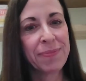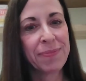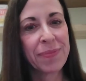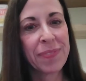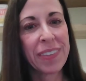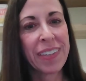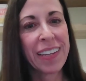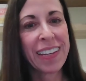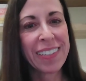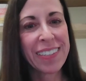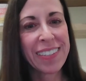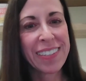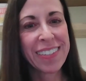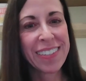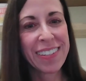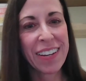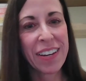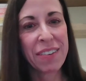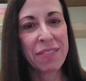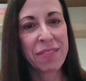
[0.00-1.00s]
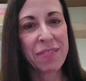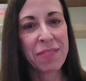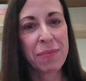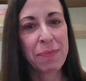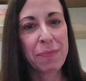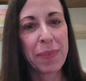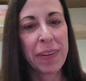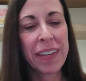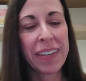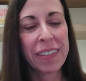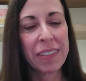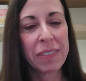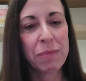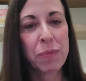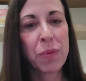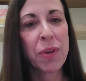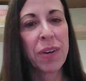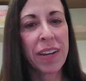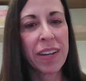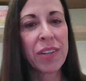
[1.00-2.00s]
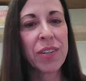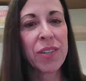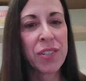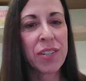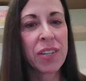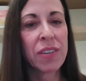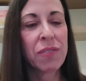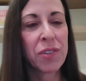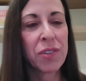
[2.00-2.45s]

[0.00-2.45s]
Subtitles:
That's tough, but more energy for